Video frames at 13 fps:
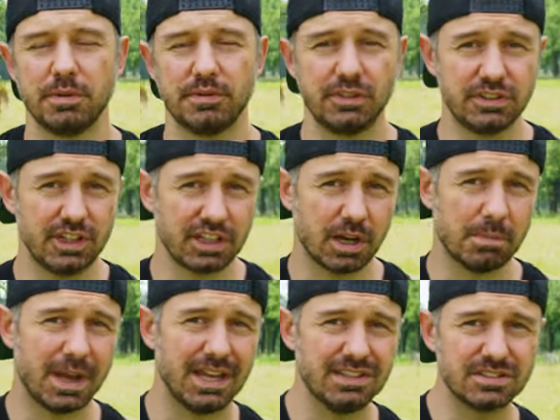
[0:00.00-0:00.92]
If you check out
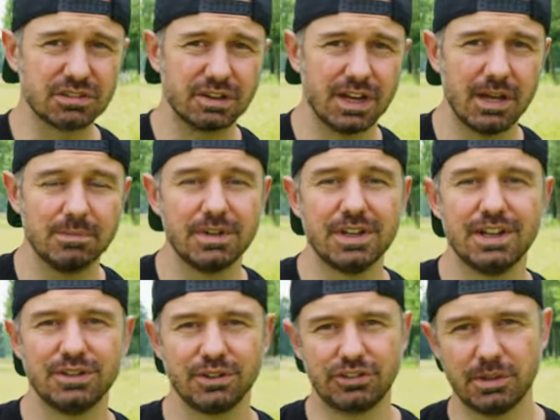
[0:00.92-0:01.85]
my Instagram,
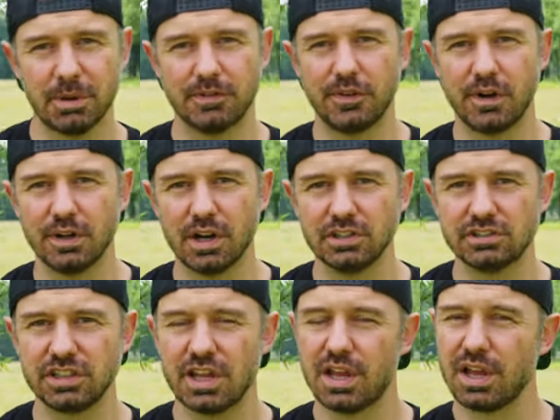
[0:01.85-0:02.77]
you'll see my
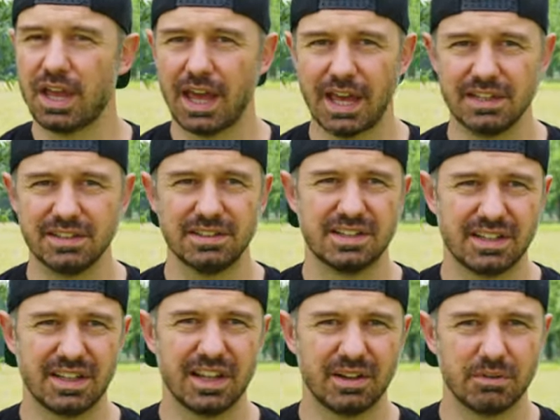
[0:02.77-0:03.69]
photos, and
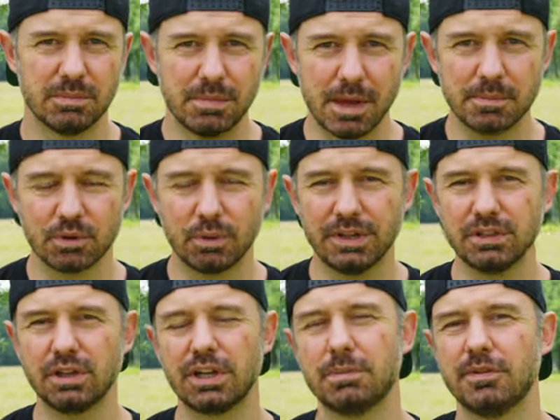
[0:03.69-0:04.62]
remember when you
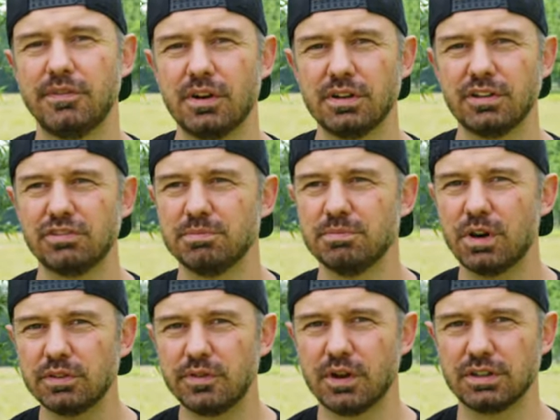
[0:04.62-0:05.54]
look at my photos,
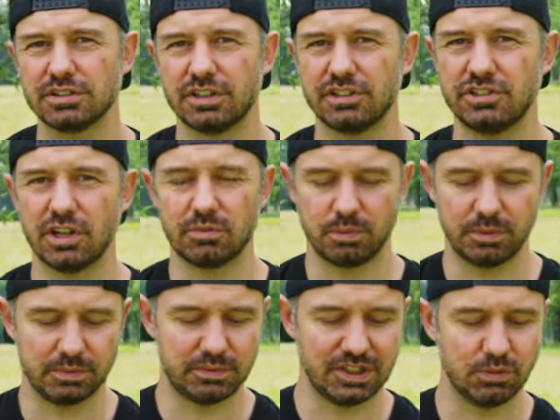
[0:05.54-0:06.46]
most photos are shot
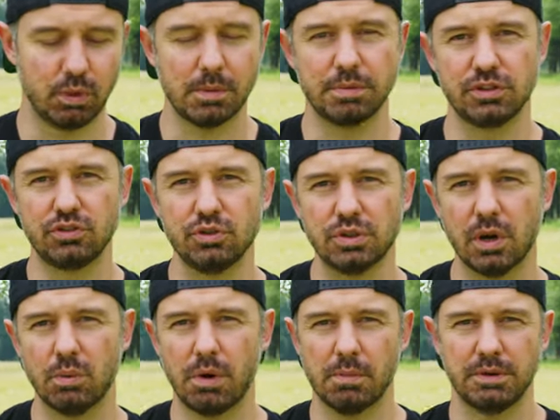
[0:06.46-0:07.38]
between one point two
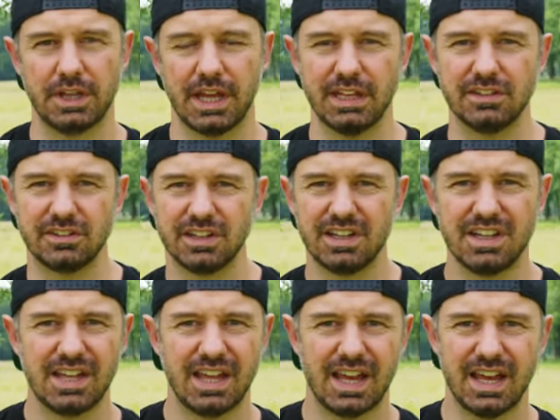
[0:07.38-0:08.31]
and one point eight,
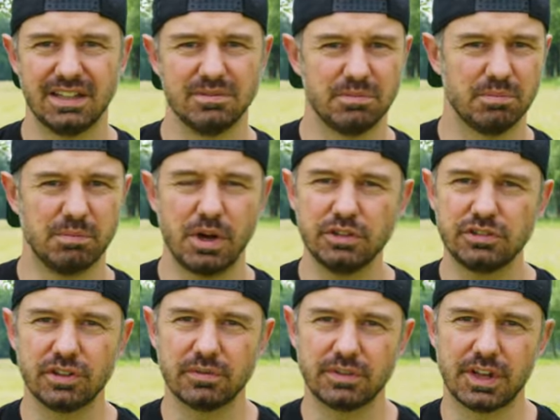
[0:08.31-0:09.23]
and
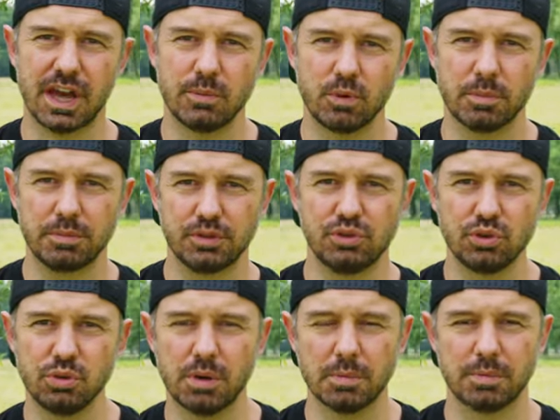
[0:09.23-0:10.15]
most of the time one point
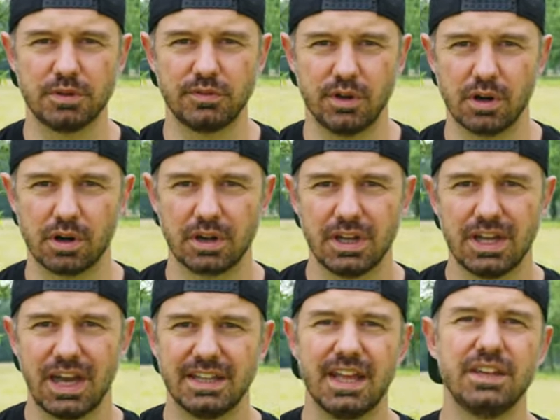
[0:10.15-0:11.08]
two, one point four.
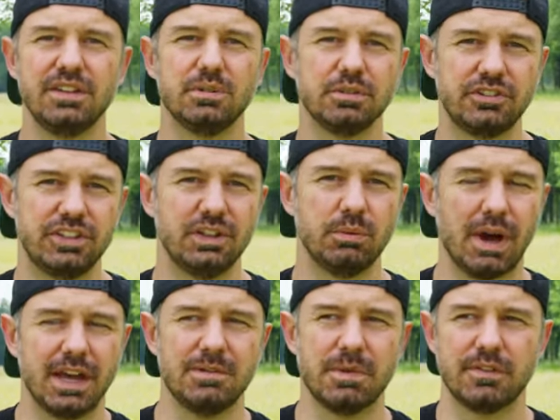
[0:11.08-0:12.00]
And then you will see
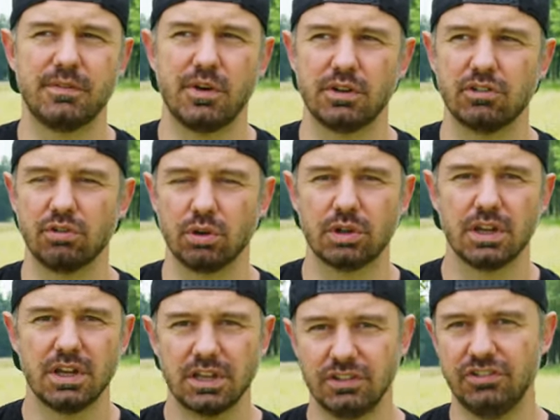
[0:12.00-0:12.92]
why my photos look
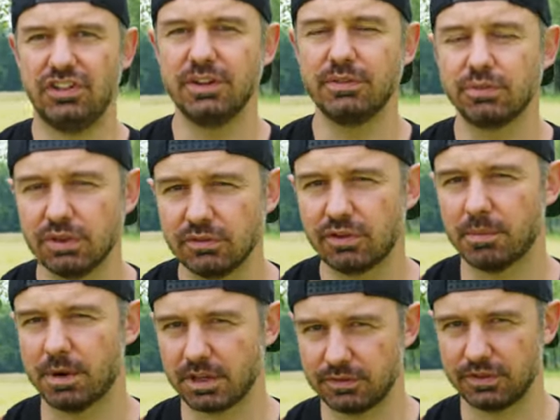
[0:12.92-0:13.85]
different
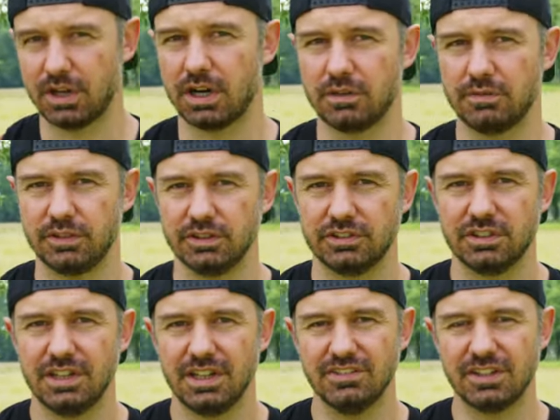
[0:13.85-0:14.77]
from other photographers.
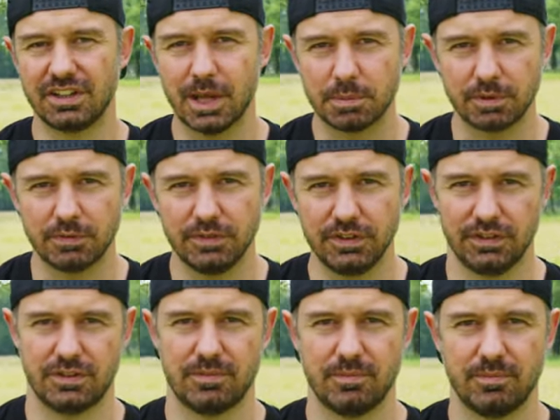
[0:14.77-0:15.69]
It's the depth of field.
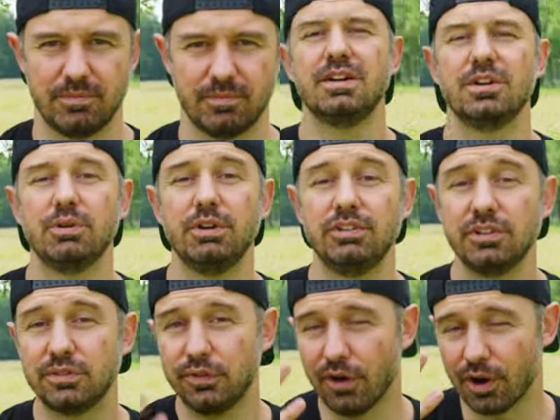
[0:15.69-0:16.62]
Reason
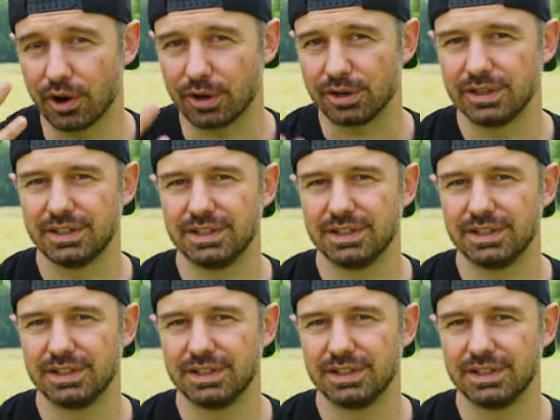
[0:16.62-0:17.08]
four.